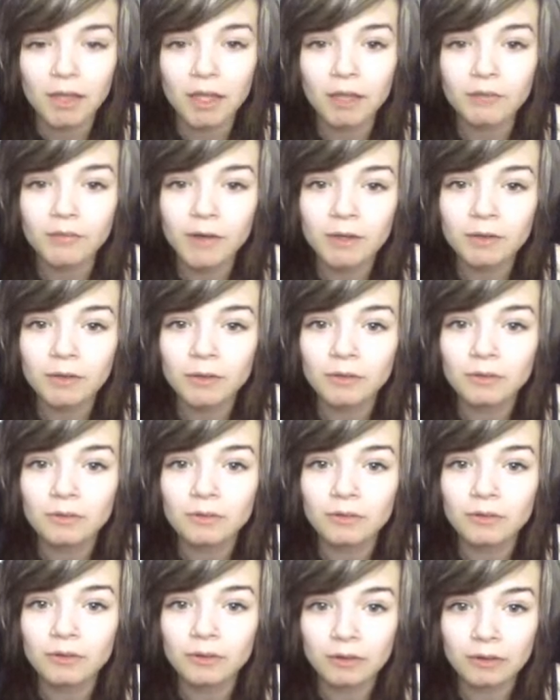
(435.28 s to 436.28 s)
If I
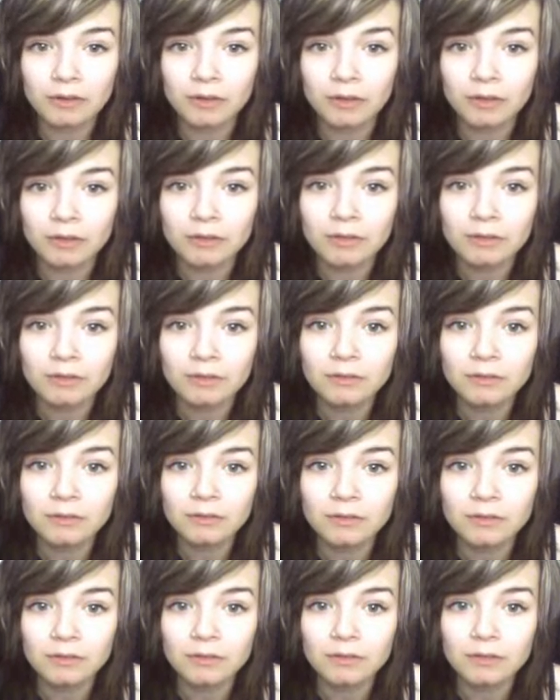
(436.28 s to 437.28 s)
don't look good
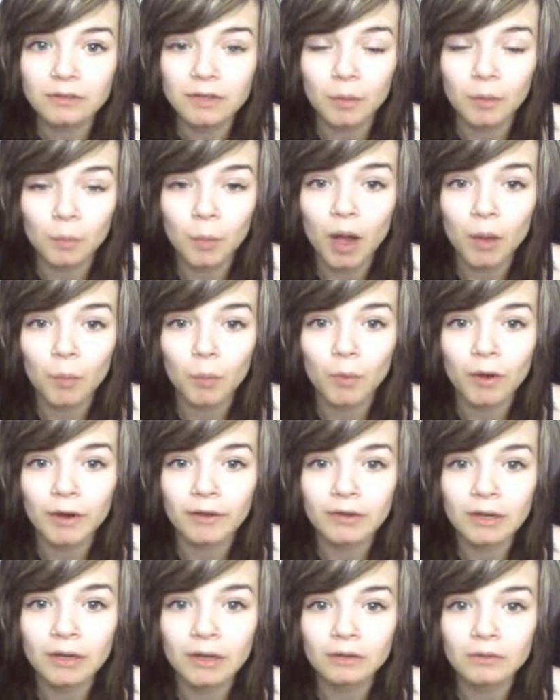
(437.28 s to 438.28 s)
in what I'm
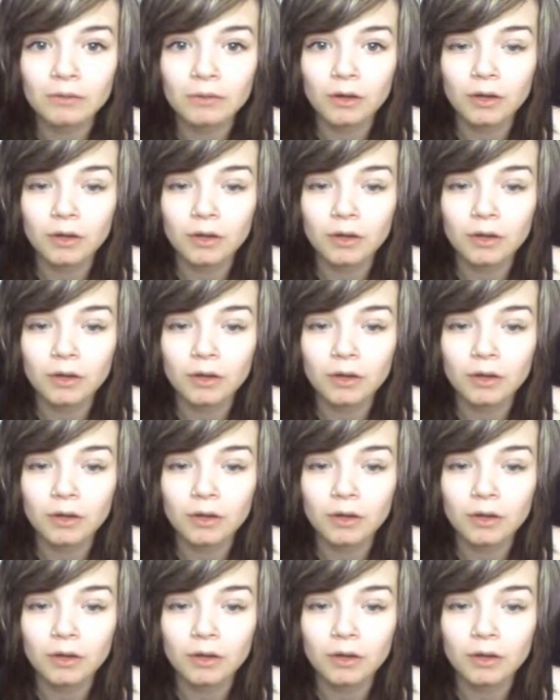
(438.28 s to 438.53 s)
wearing,